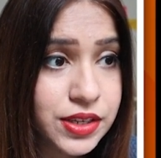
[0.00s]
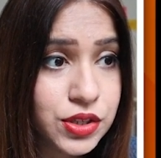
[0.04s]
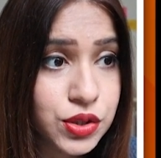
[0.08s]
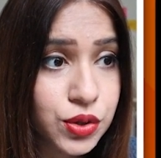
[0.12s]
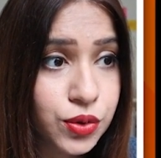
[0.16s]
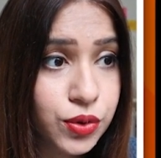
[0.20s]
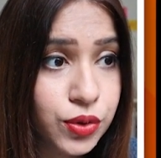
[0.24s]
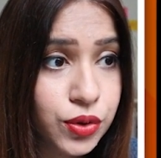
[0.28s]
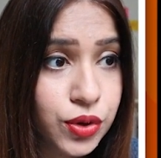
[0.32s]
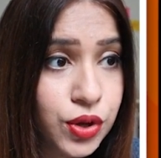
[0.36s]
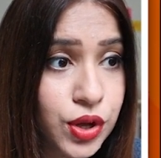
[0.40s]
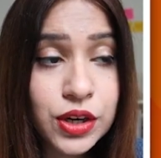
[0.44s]

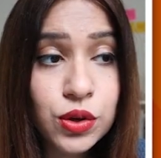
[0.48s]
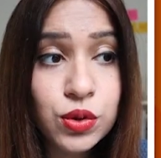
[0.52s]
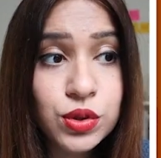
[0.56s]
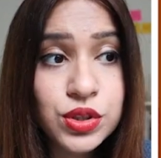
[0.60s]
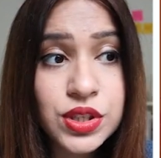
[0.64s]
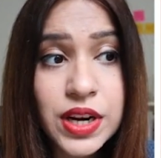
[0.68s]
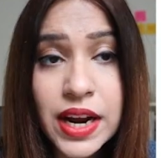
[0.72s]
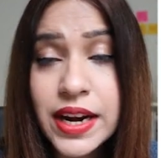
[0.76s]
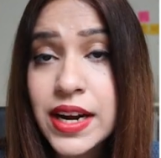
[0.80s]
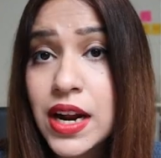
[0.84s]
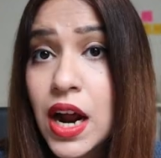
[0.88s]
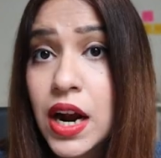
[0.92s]
So it
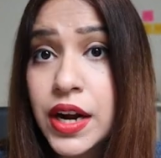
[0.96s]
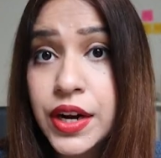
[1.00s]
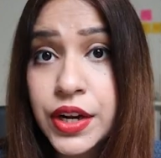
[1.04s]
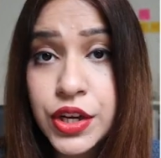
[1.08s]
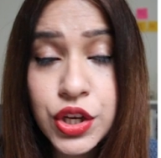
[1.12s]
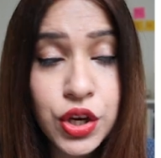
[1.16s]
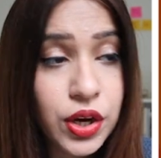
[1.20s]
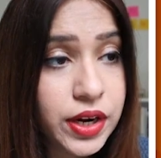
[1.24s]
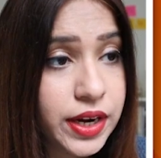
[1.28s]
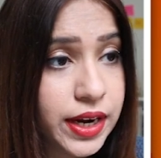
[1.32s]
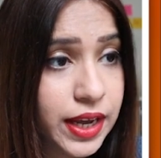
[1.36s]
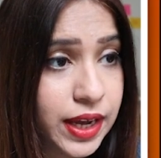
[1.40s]
goes right under
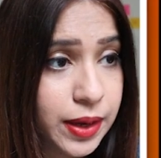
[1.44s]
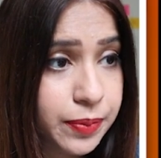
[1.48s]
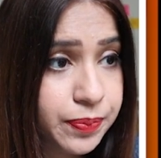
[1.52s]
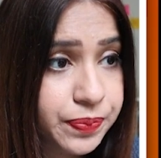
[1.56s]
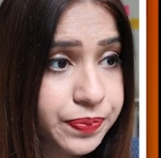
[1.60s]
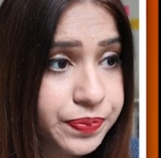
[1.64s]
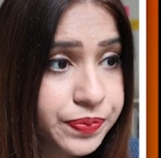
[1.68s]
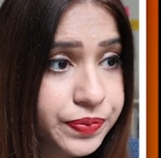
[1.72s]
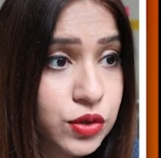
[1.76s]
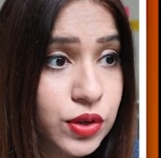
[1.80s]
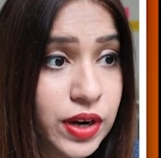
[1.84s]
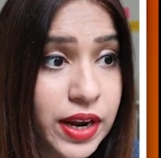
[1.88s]
your name.
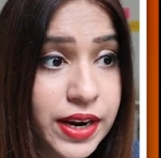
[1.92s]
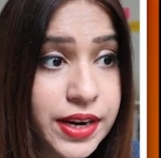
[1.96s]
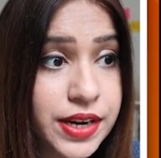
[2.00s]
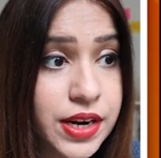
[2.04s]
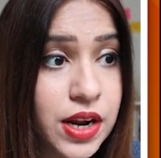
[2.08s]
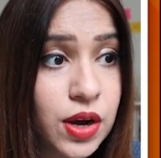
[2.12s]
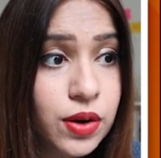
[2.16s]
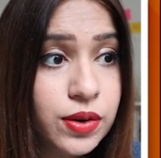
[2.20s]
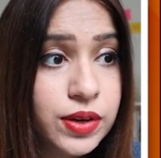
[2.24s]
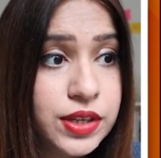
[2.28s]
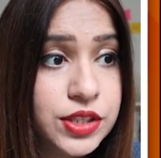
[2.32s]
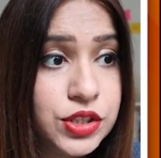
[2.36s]
So right
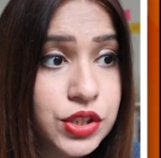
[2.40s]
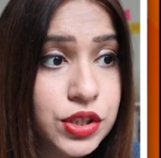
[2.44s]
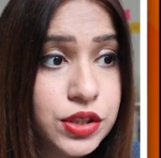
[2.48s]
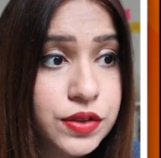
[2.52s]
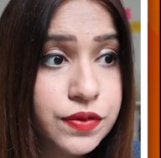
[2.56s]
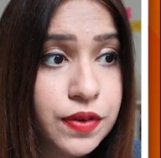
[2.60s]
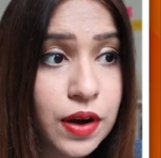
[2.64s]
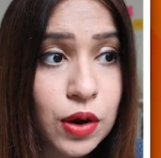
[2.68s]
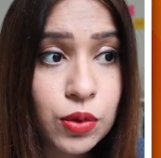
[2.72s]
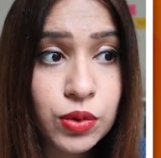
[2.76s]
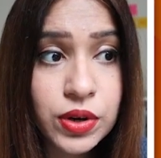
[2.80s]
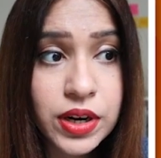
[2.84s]
now it's
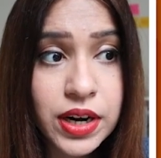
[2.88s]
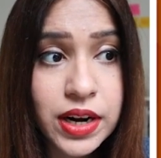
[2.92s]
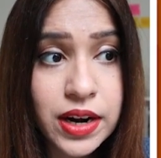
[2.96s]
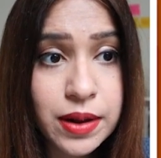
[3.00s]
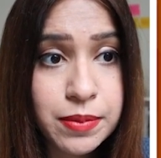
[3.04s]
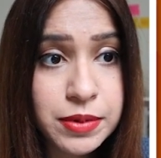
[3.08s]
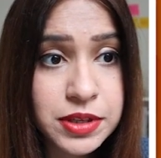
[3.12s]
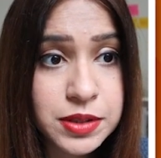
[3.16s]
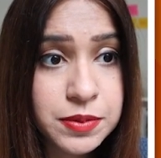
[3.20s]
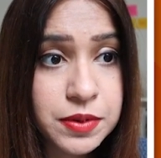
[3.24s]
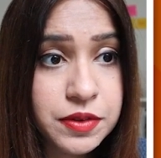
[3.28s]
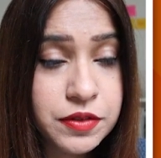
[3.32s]
just founder
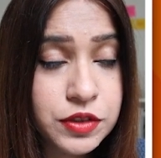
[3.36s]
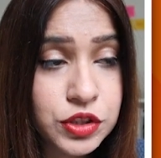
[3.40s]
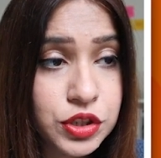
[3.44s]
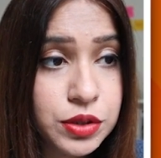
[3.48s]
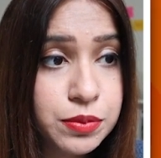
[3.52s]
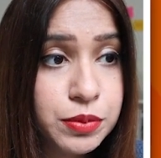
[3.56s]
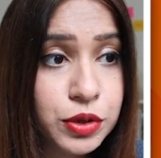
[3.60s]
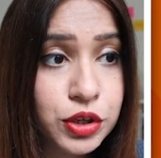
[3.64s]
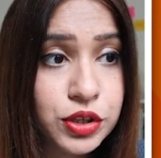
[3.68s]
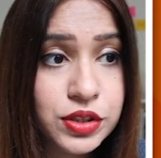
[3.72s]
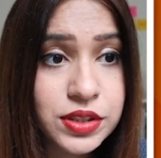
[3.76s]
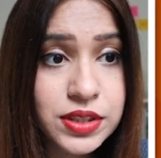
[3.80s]
at
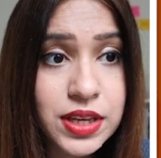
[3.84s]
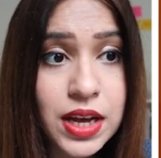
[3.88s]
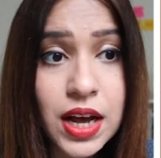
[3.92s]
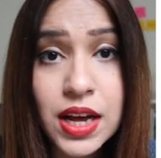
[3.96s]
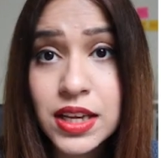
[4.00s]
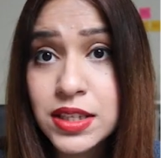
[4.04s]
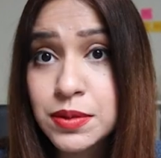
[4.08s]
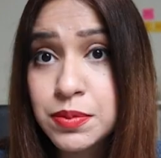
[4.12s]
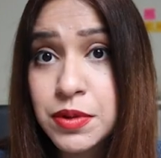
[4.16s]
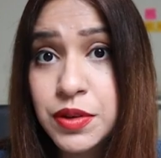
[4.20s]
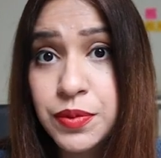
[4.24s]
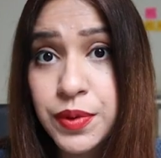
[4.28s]
MSBVision because they
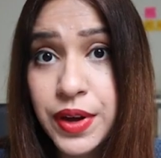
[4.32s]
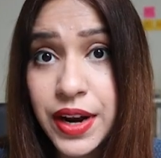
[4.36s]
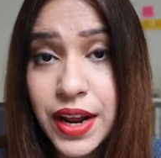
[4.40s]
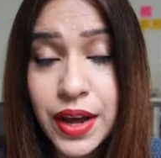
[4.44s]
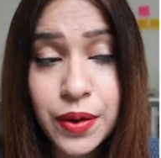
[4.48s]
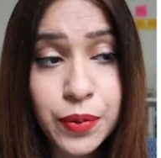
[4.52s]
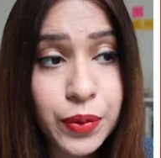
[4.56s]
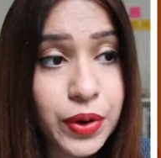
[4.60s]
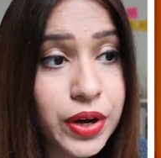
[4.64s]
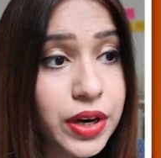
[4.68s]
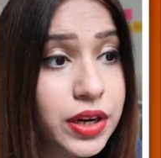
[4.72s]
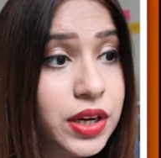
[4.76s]
asked me where
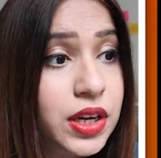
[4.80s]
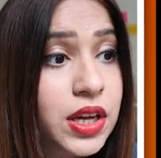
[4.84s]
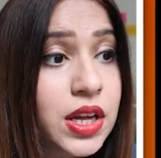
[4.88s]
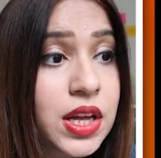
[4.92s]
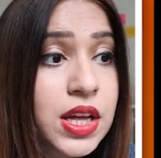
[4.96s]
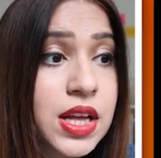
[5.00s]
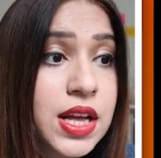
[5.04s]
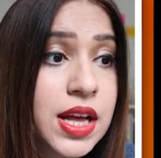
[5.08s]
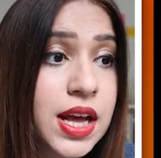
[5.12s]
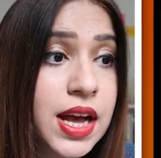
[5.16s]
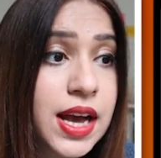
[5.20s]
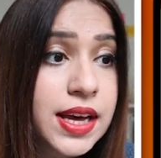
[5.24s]
I work.
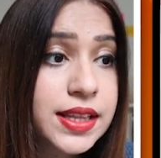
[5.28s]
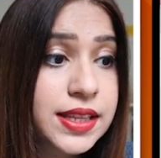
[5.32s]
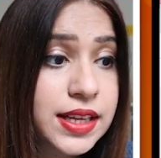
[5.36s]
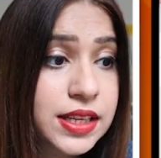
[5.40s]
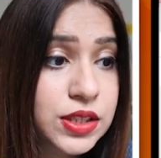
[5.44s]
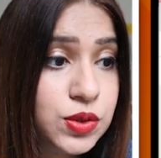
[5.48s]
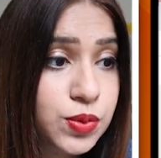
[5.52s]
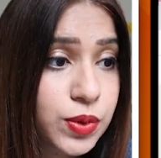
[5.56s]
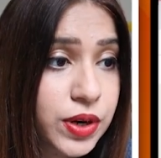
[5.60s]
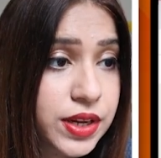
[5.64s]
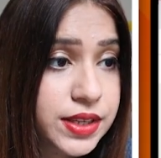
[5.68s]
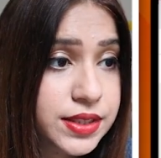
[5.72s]
And
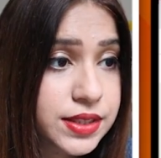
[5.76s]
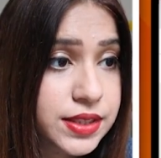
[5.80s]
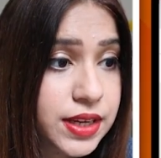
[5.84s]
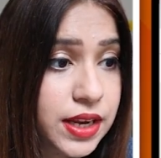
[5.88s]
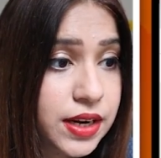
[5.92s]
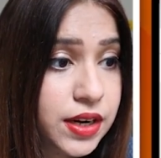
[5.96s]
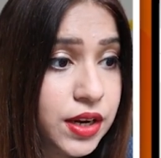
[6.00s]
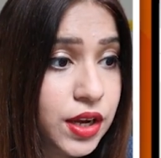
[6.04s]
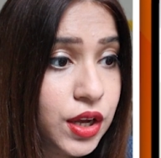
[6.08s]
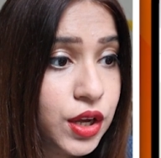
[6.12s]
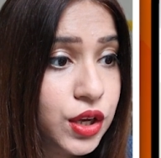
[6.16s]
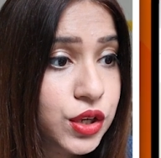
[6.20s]
that's what I
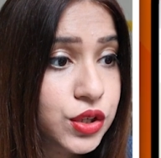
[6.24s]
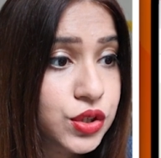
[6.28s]
said.